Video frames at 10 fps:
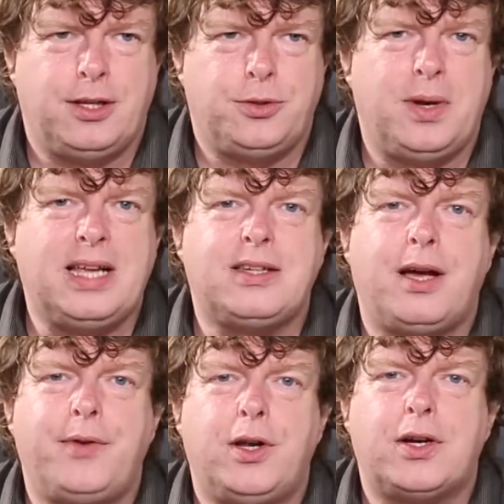So let's
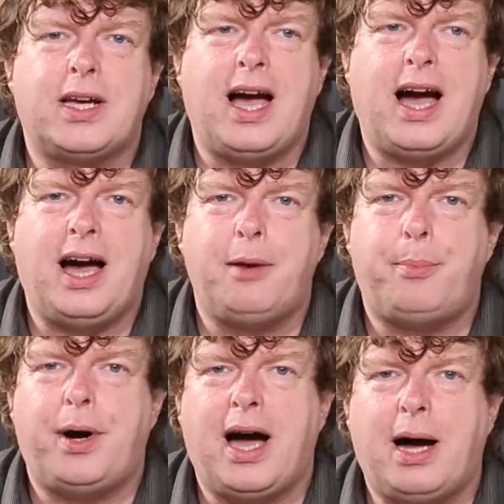have a look
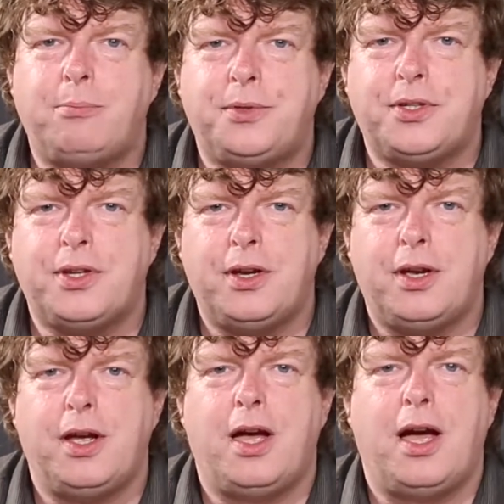at perhaps
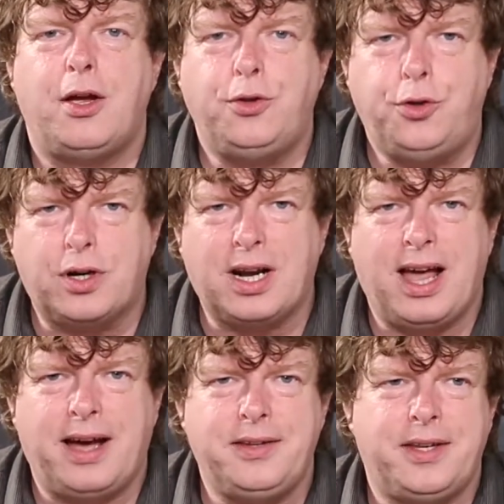your
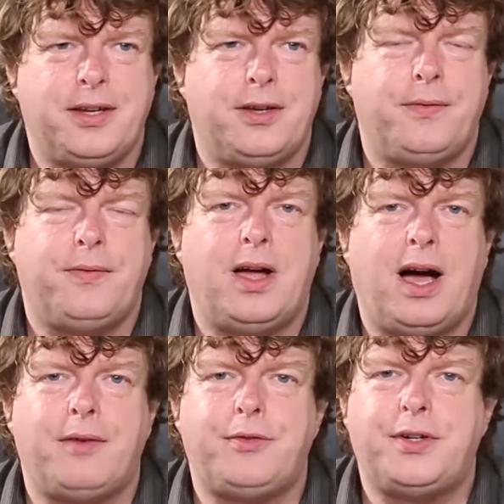client,
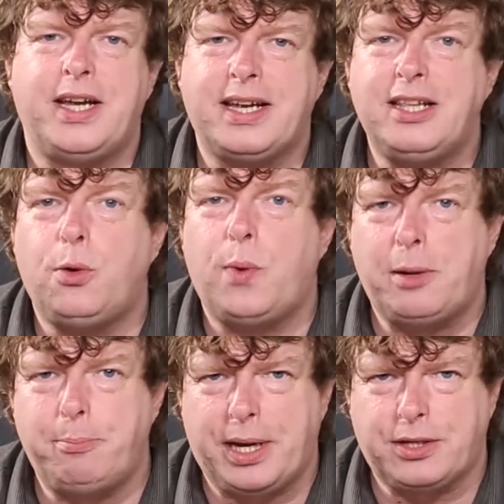after taking the
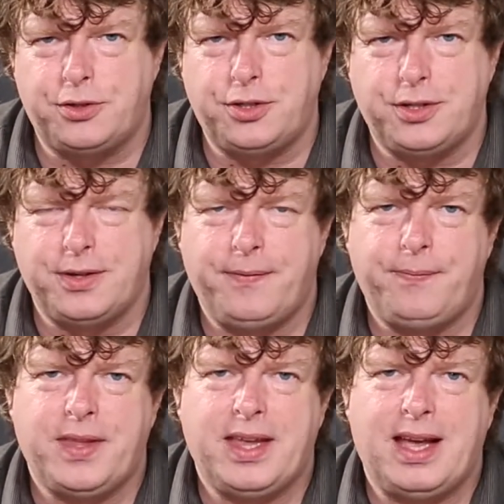wedding pictures,
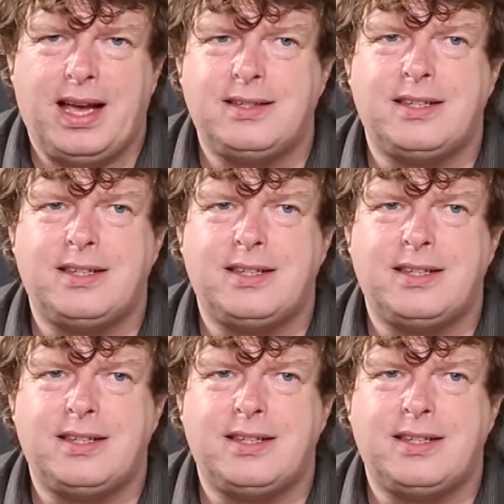has